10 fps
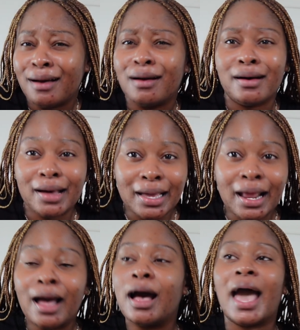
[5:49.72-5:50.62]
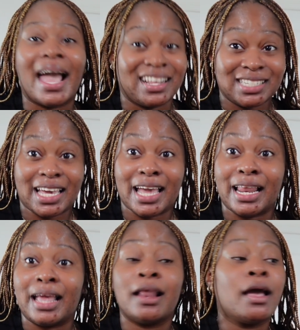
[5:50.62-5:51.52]
good,
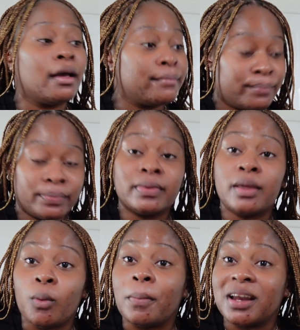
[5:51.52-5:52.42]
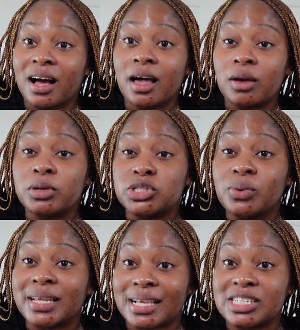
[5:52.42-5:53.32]
educated woman of color would do
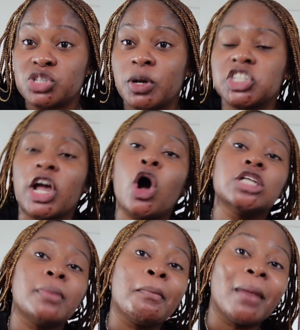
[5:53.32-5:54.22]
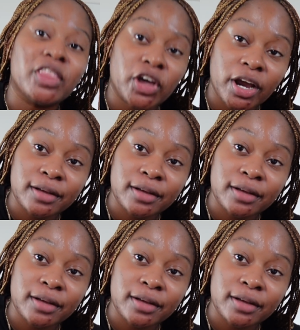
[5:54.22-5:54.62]
in that situation. I called my mother,